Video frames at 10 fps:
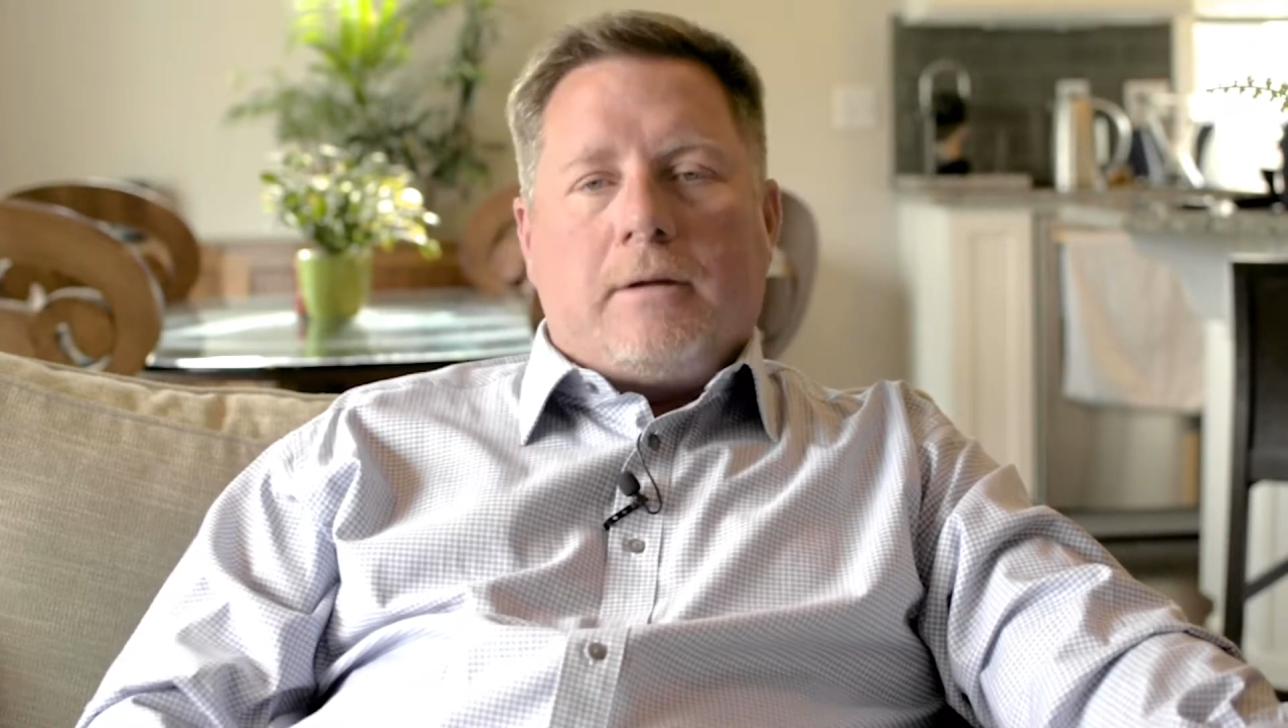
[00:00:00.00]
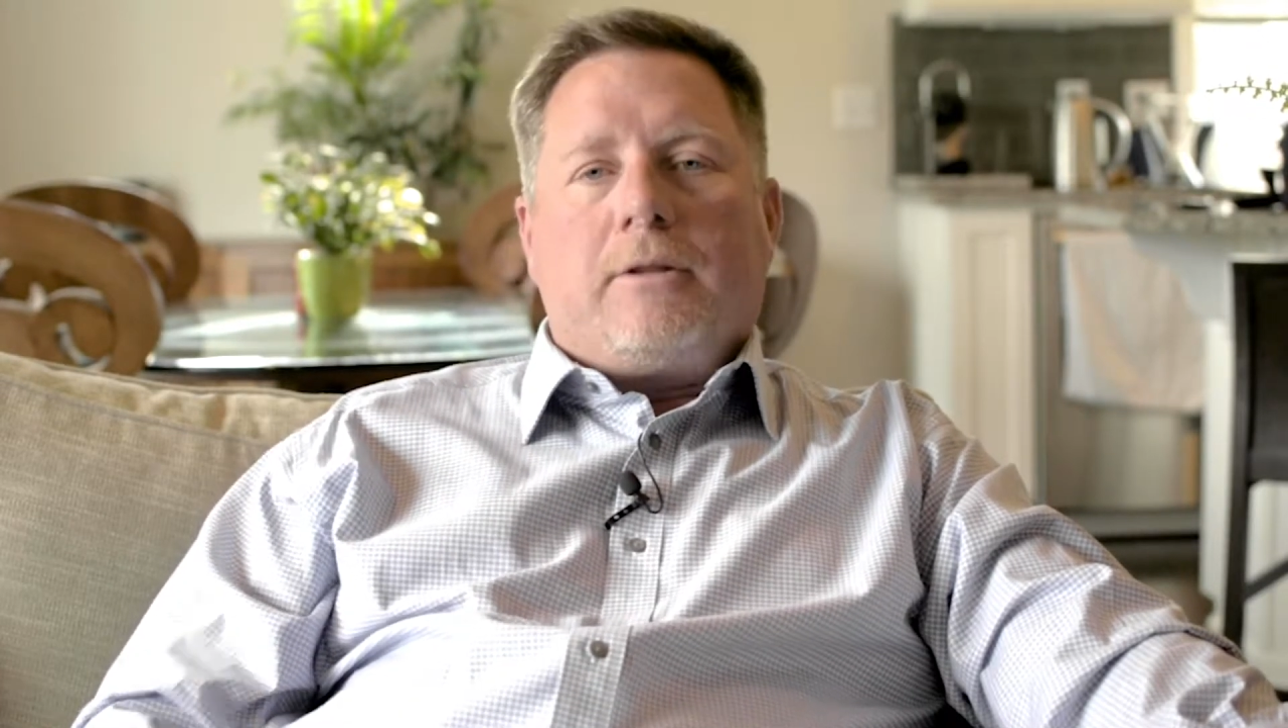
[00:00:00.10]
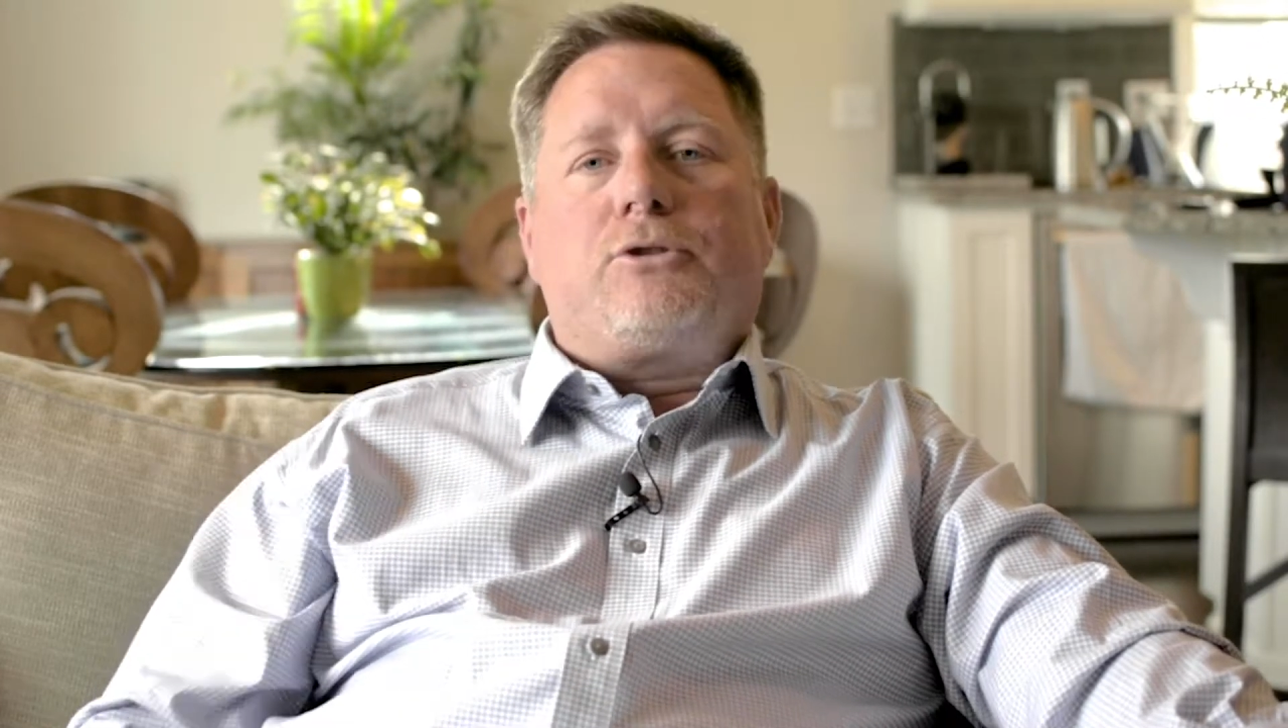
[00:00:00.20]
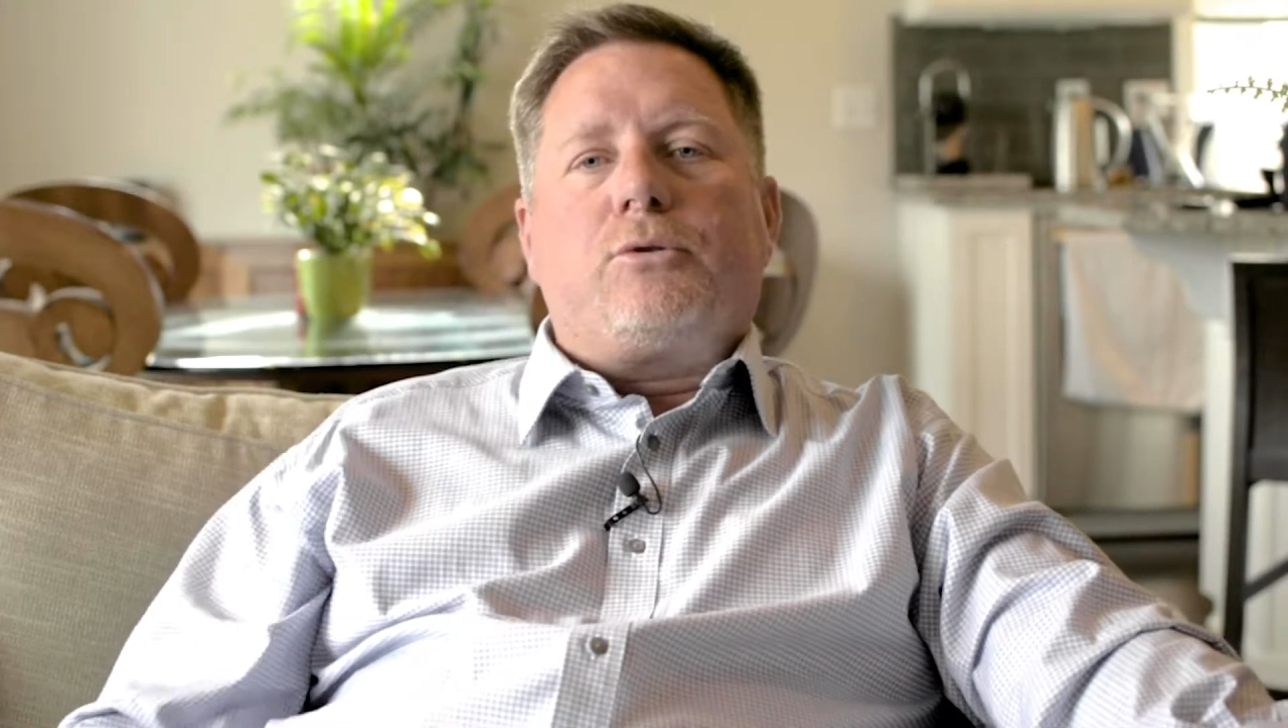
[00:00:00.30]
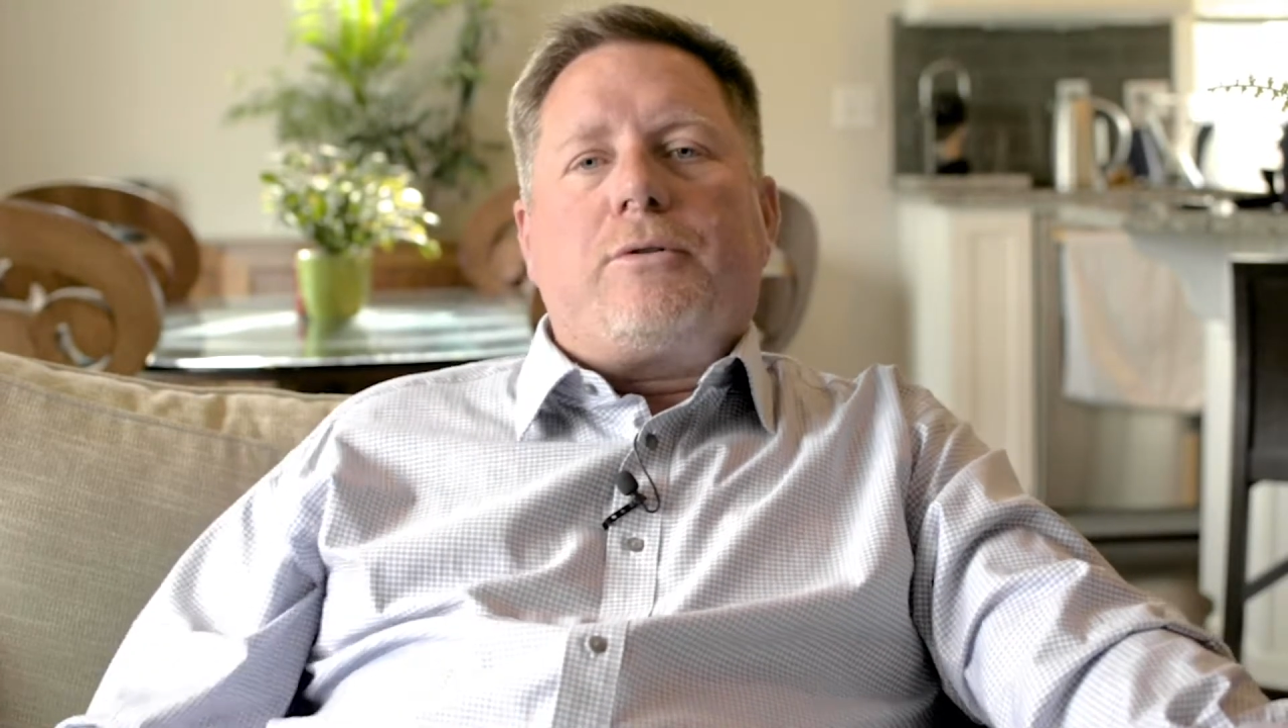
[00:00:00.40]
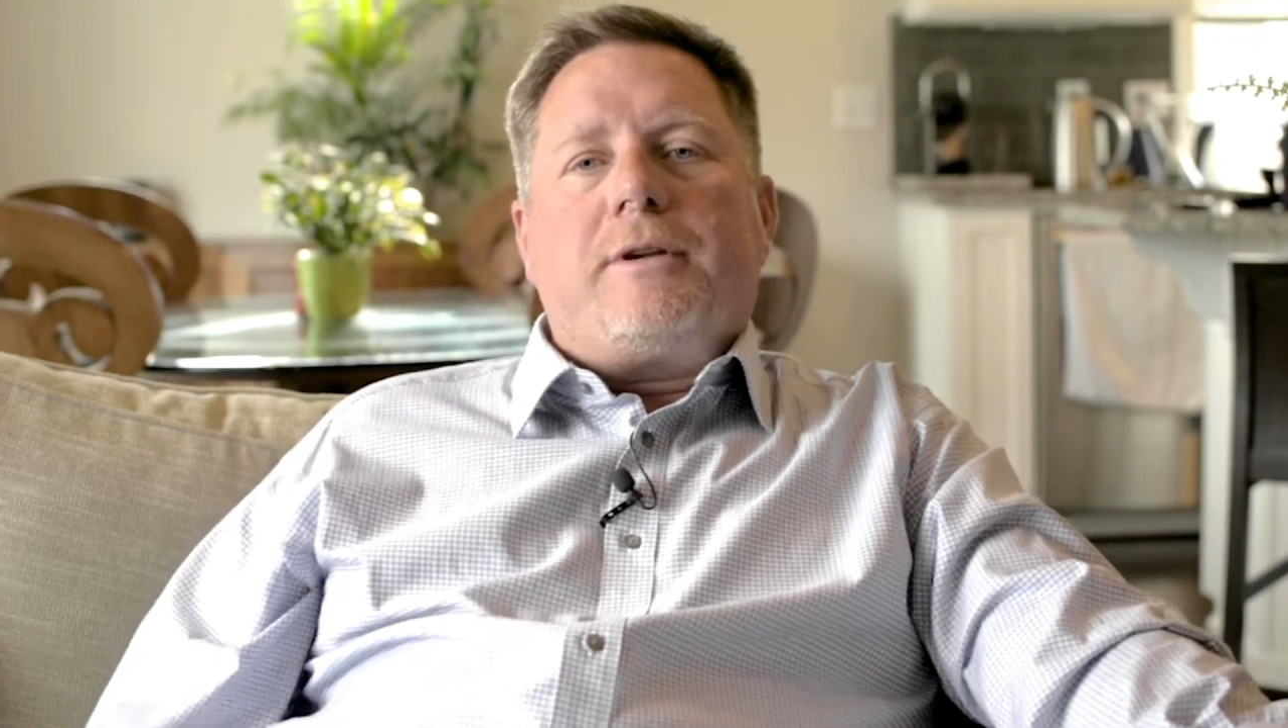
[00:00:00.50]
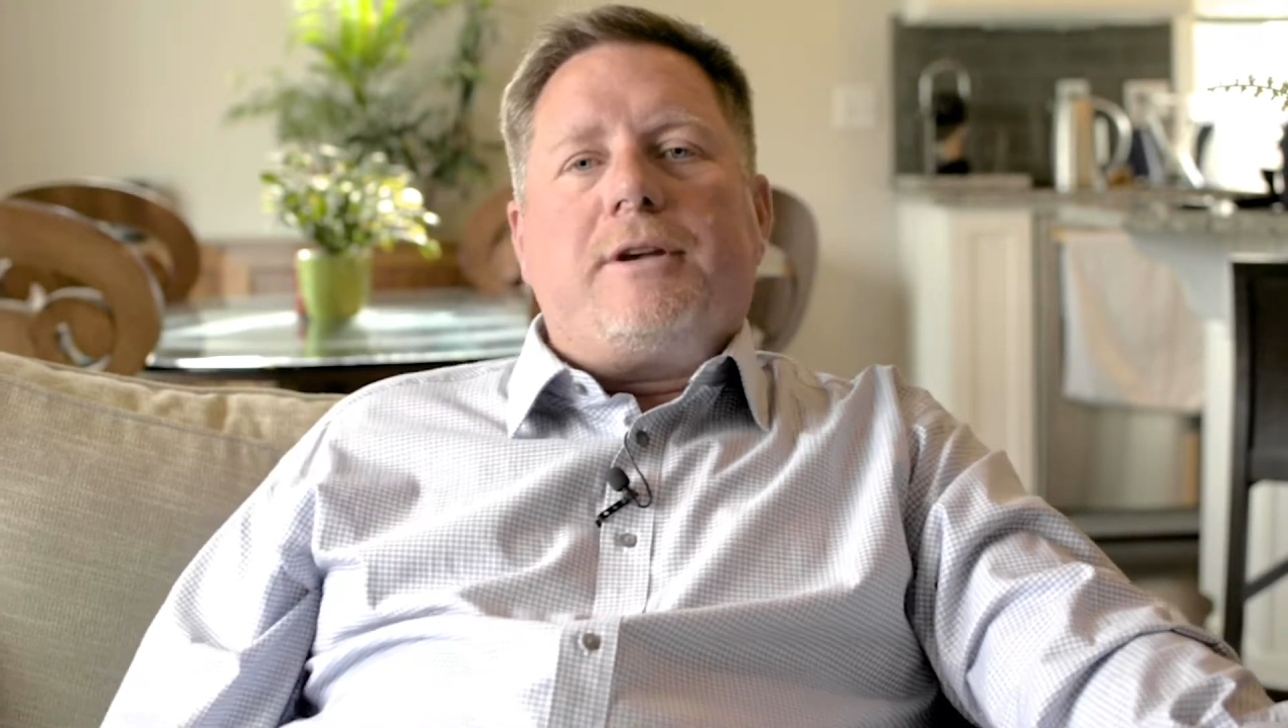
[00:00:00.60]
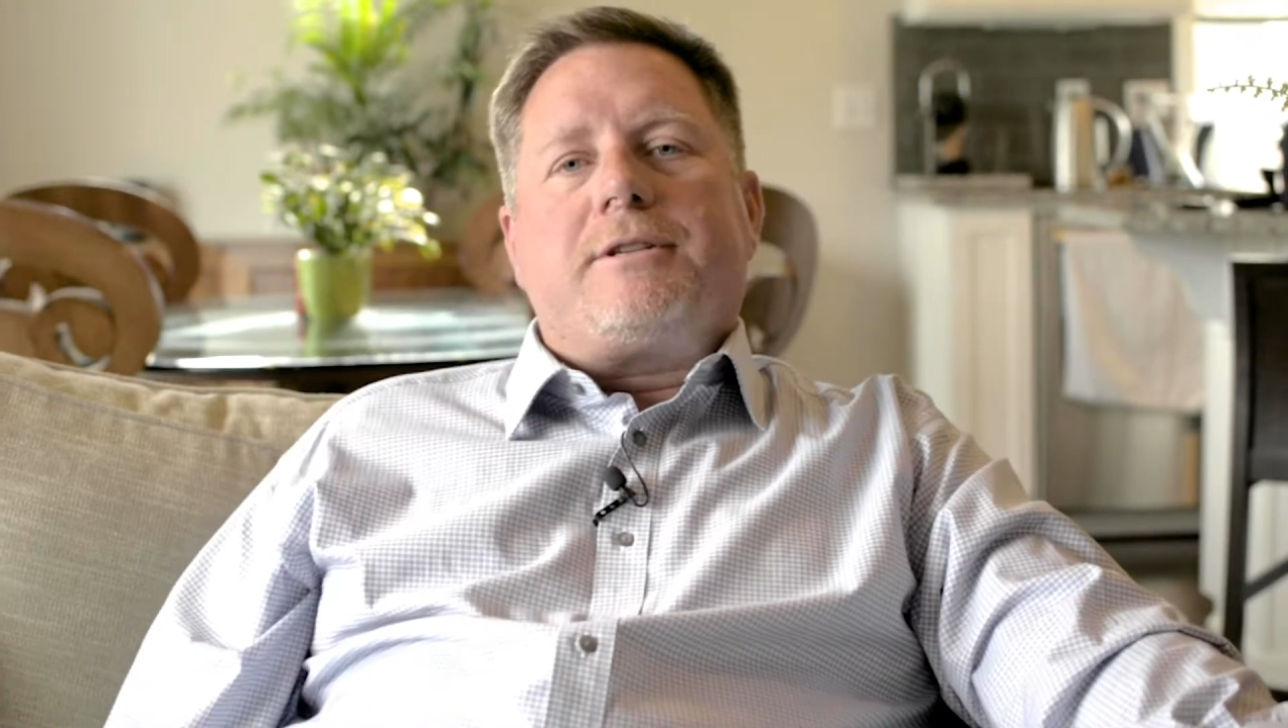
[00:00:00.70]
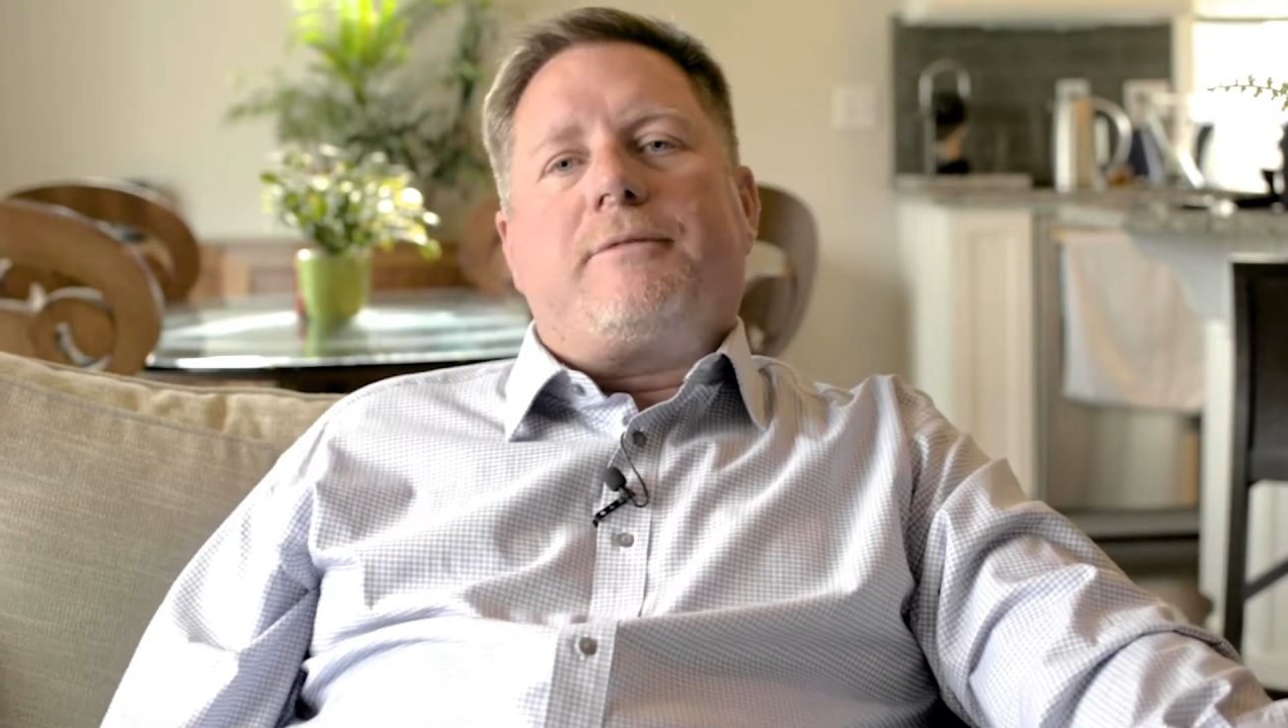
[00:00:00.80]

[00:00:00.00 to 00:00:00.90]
The truth is,